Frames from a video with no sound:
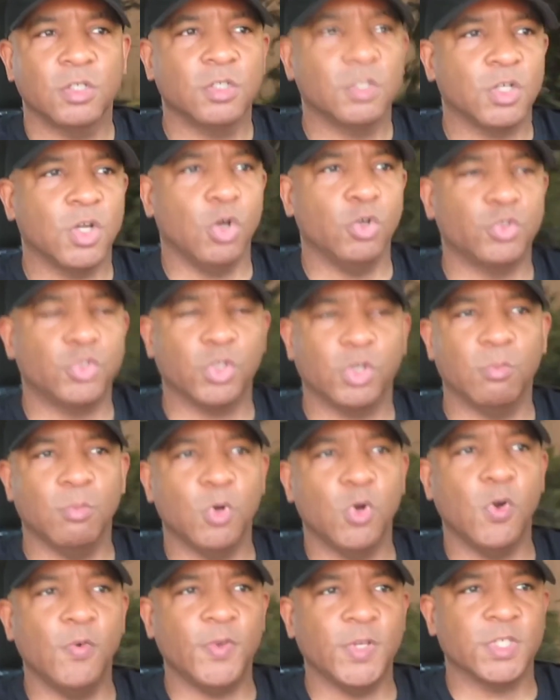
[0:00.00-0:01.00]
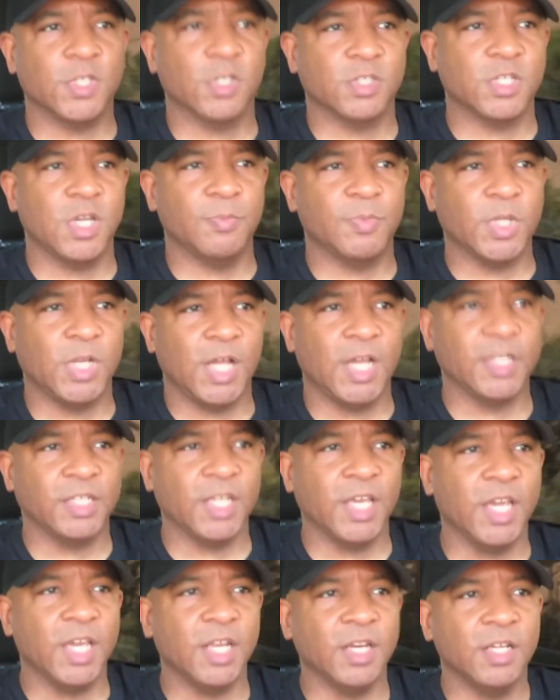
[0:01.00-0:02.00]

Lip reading: go to the movies or something like that.